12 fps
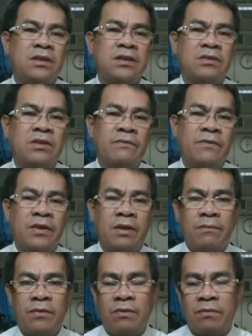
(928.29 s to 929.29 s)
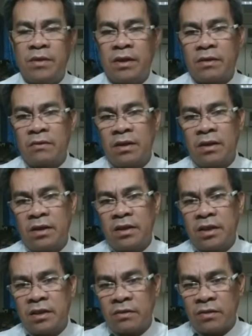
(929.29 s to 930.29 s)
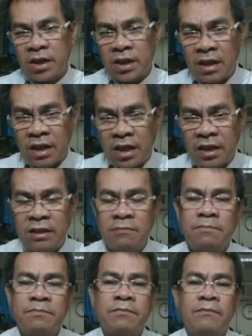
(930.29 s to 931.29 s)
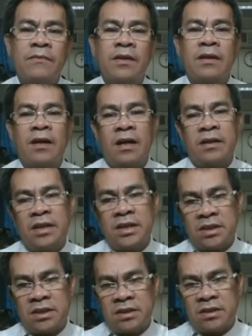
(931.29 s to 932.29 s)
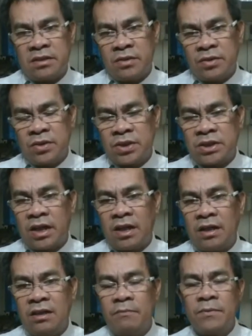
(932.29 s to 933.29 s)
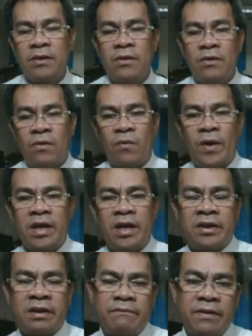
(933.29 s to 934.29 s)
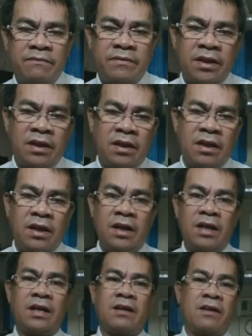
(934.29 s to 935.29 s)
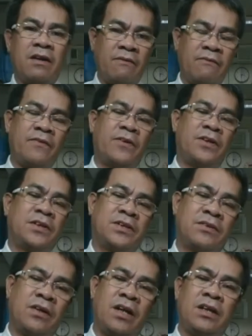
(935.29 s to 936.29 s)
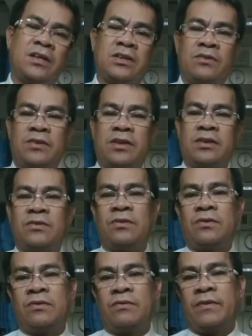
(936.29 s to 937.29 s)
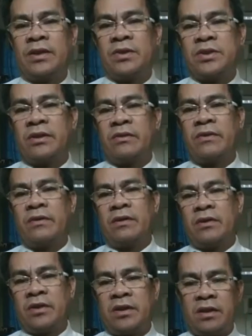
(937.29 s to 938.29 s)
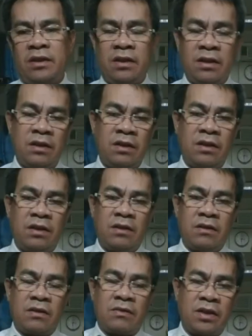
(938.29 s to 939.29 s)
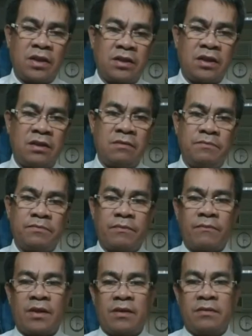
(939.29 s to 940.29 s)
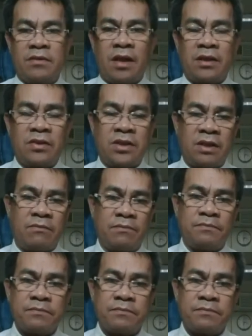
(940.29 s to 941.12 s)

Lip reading: So therefore, remove the ruler. Then connect a line. And this is a drawn to scale 150 gram force. Okay, so the two vectors are already connected tail to tip.